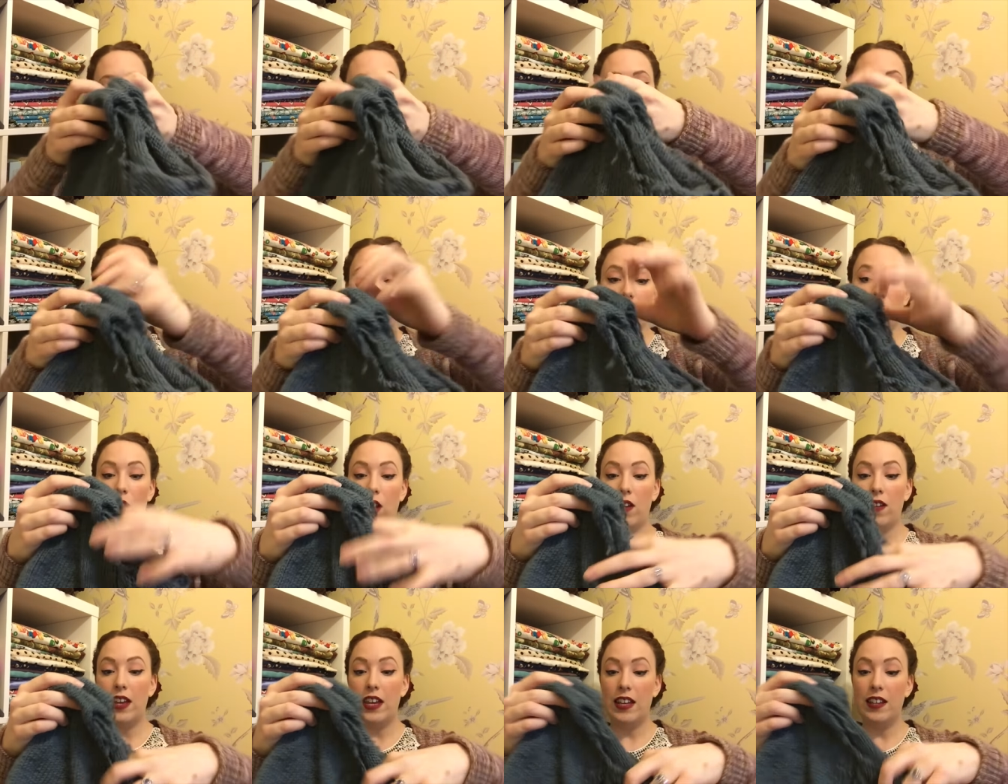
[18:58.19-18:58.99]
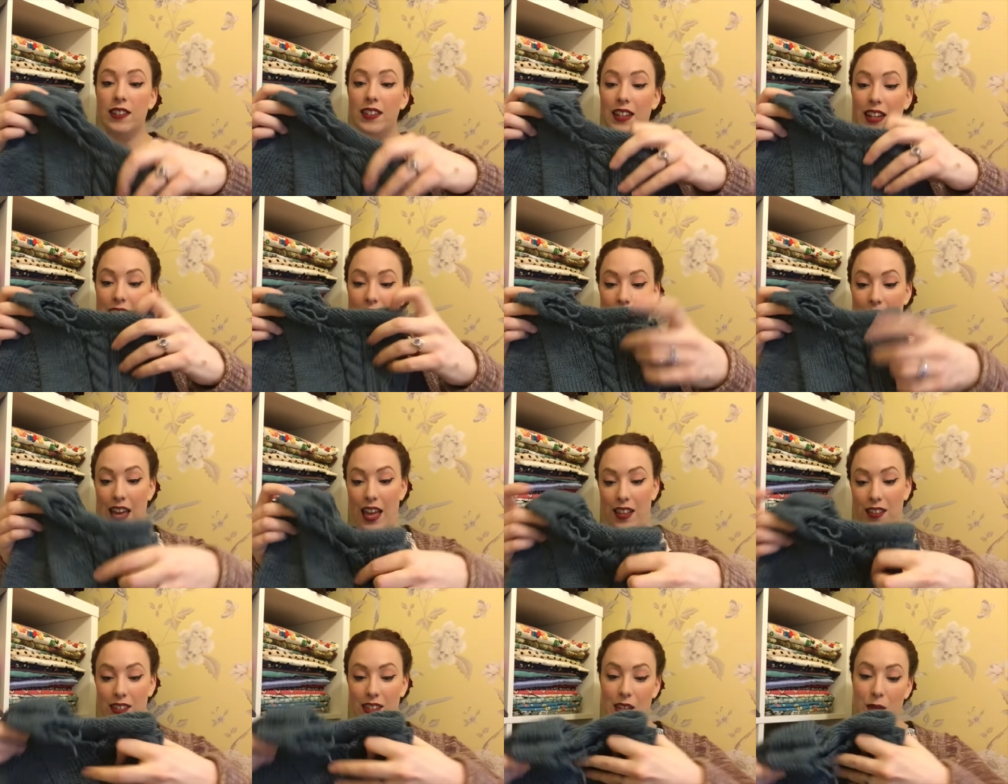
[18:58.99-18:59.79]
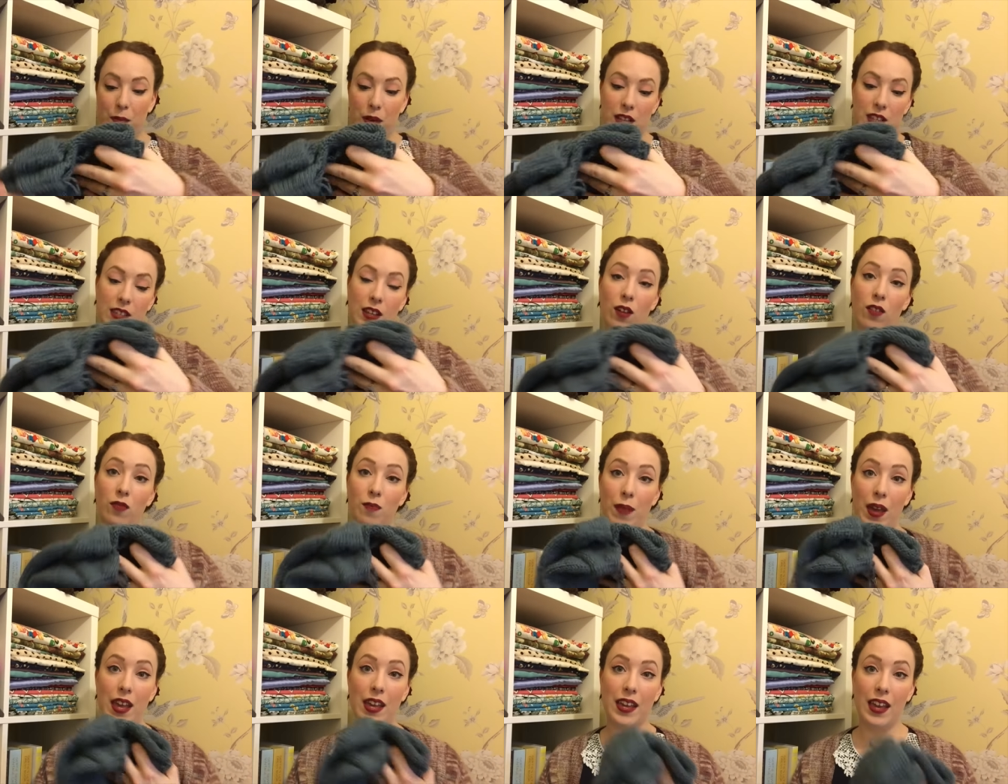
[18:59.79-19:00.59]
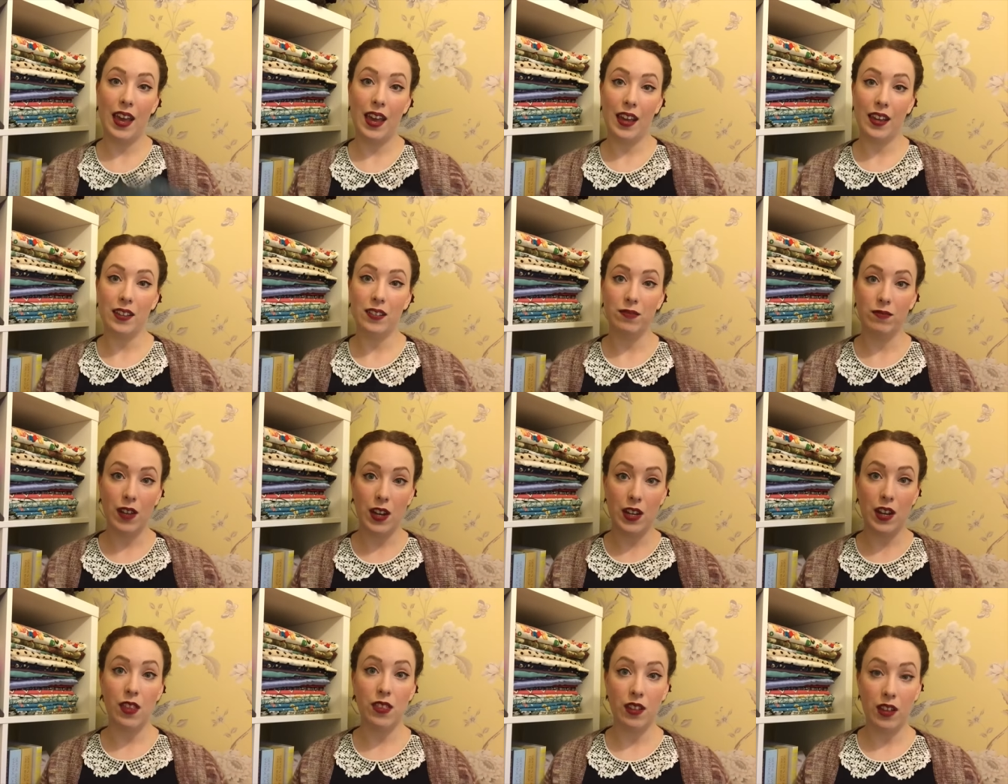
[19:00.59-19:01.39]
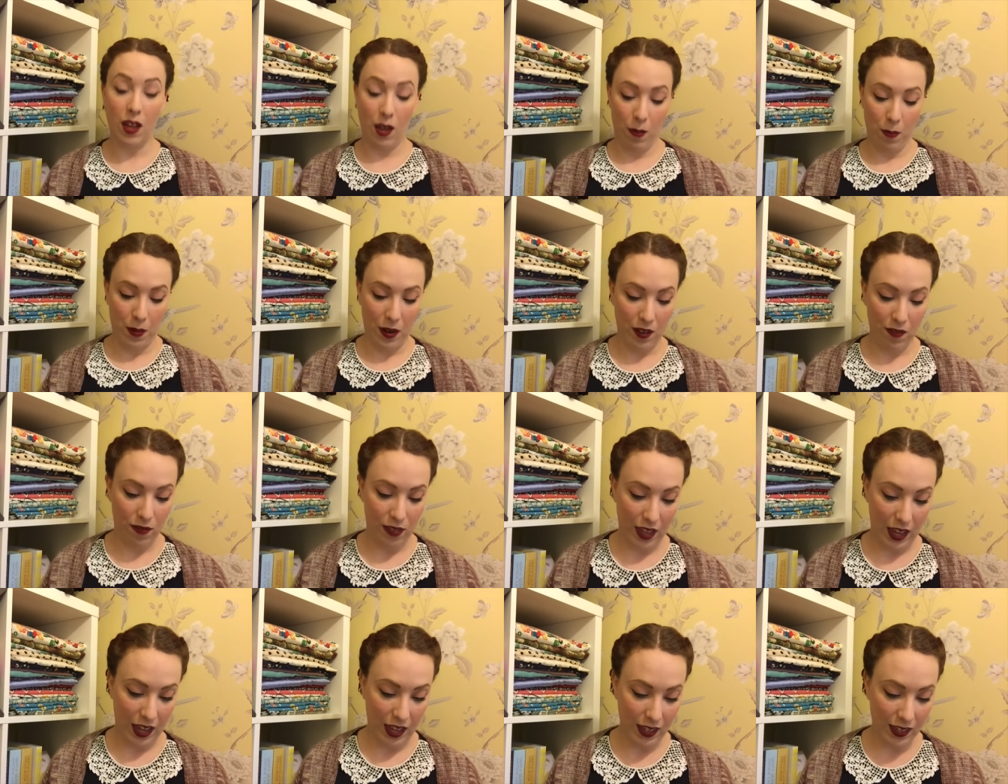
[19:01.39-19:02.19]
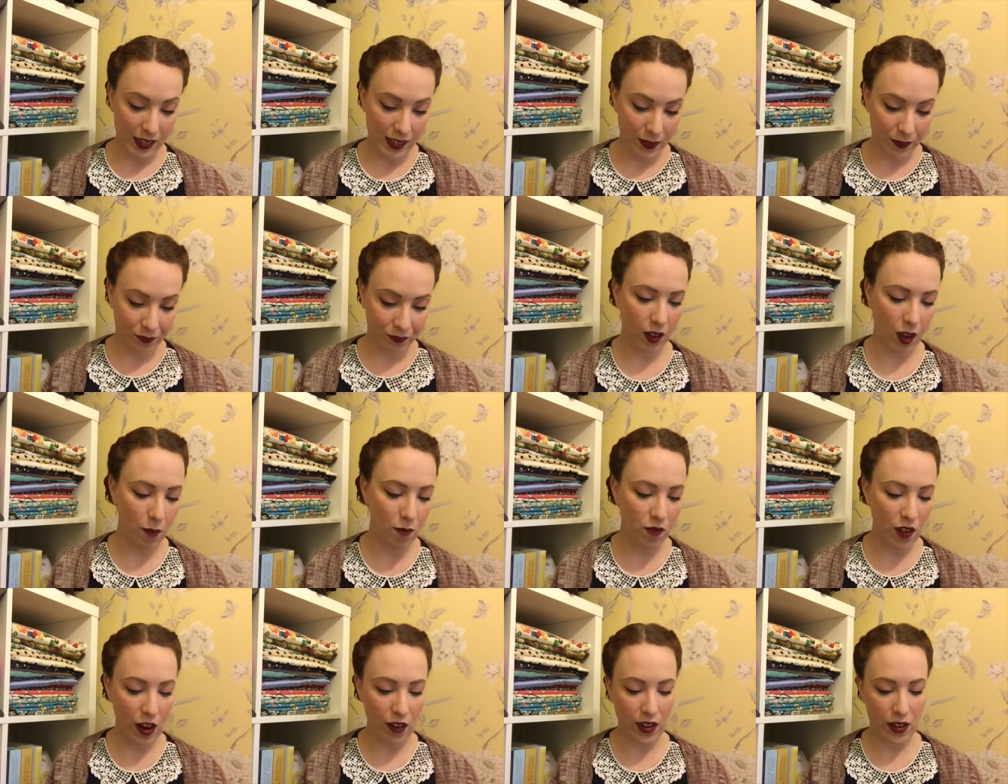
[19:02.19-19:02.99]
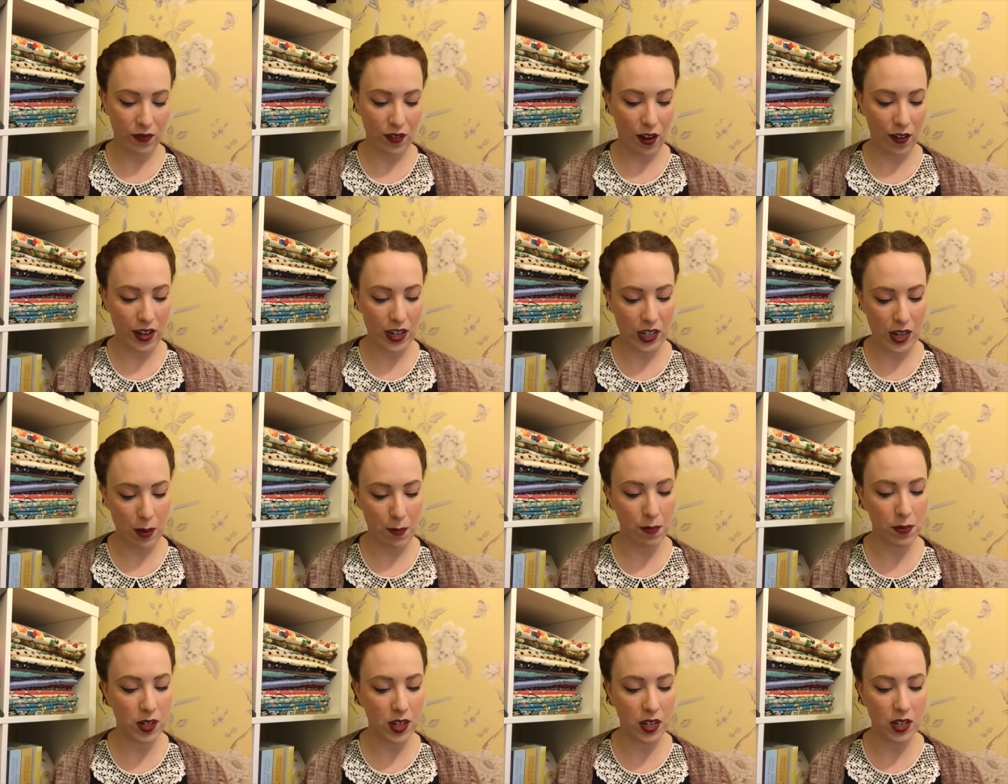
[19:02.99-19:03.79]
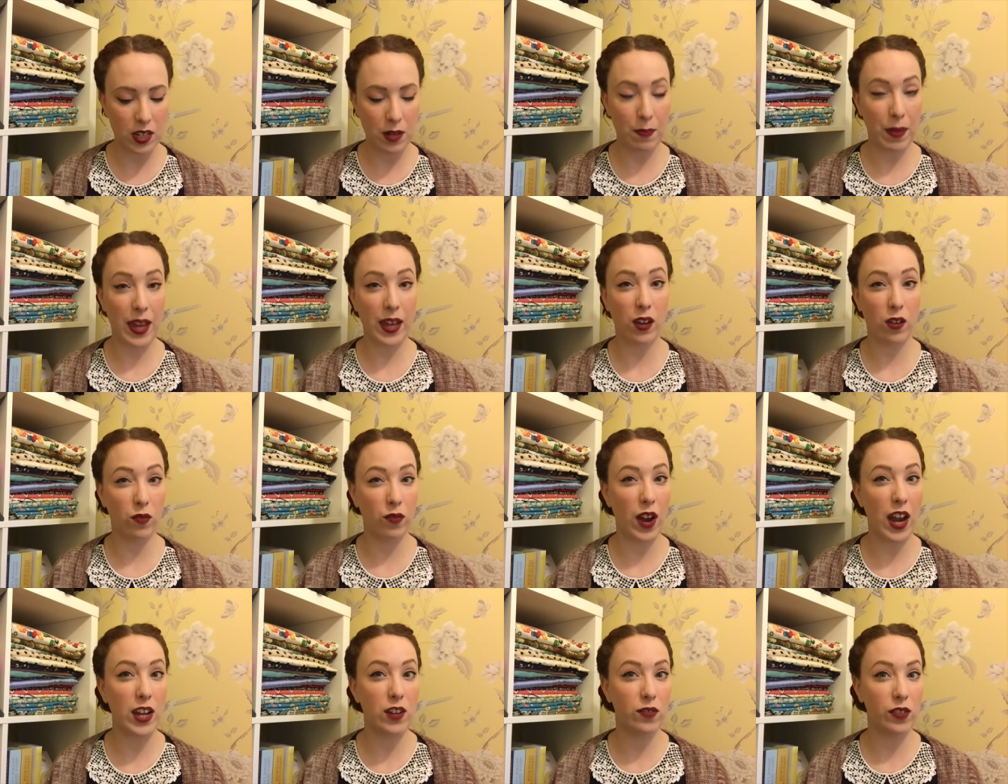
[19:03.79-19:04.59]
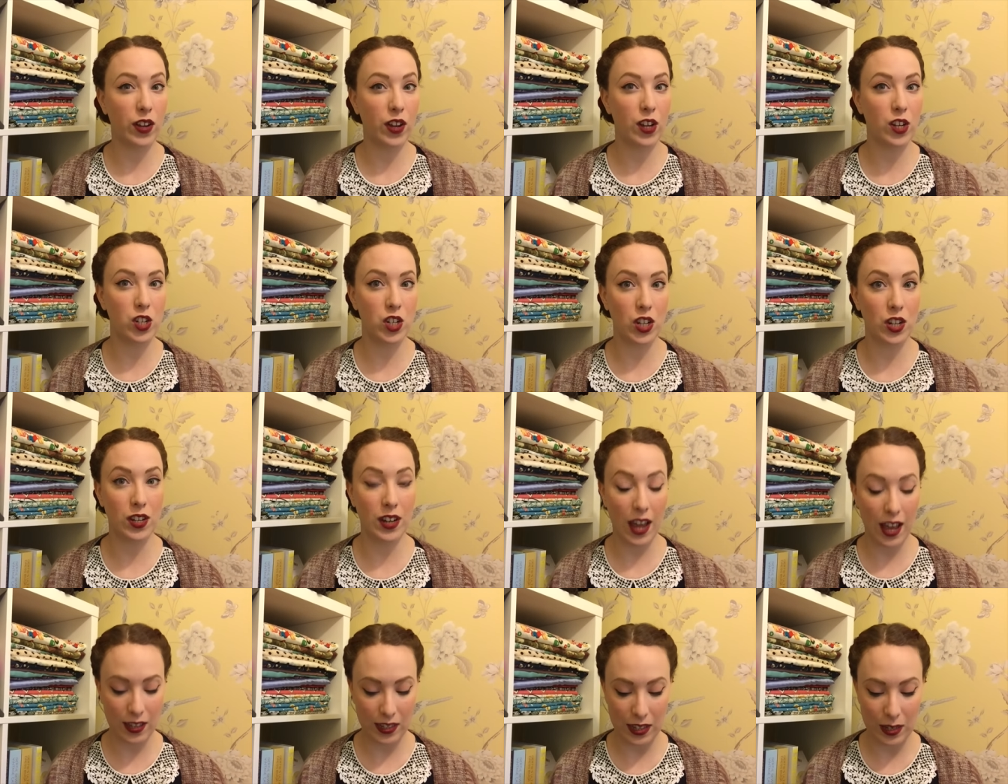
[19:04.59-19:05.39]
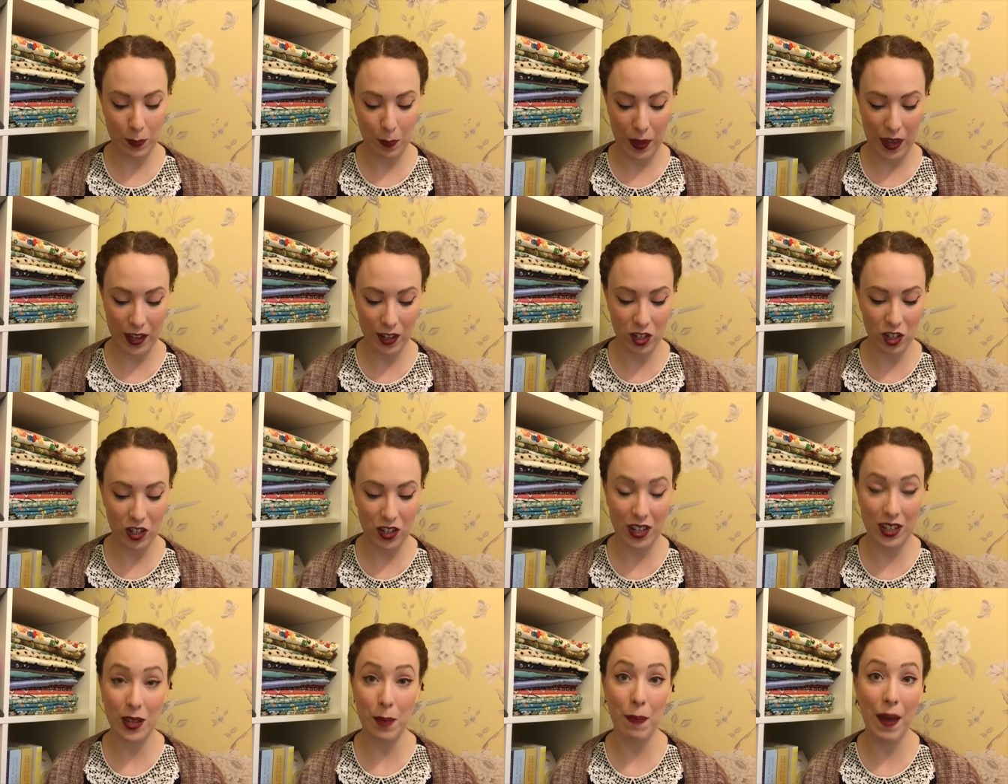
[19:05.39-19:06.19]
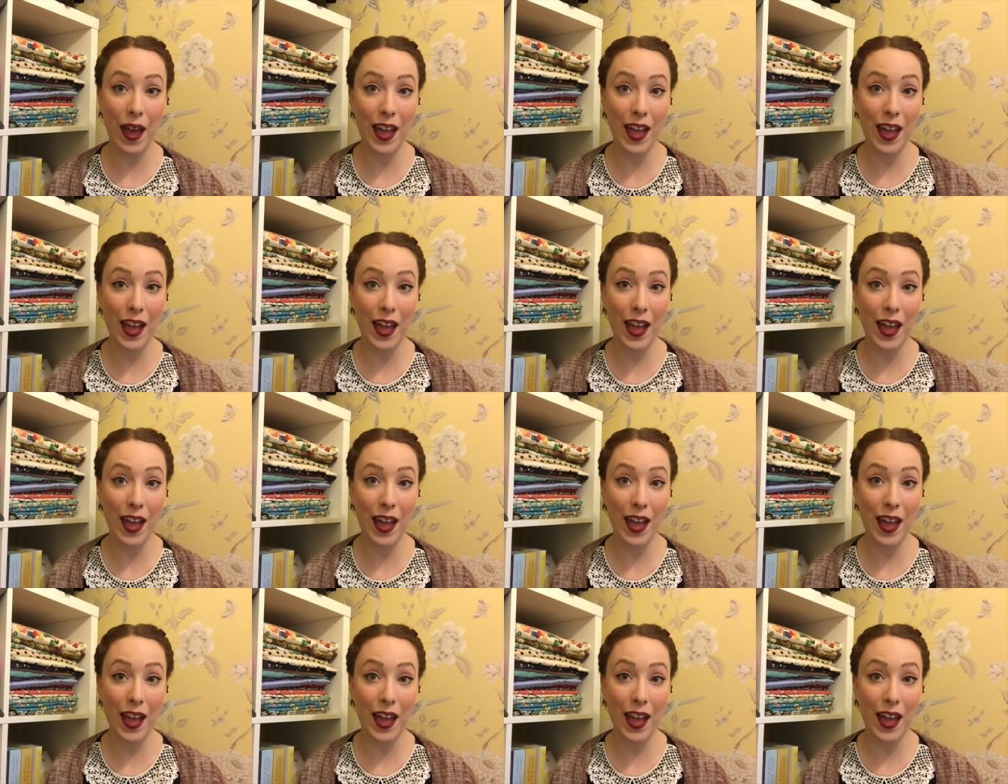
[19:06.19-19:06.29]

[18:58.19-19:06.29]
I could very easily again see myself making another couple of these. I'm very, very tempted to make a red version as is pictured in the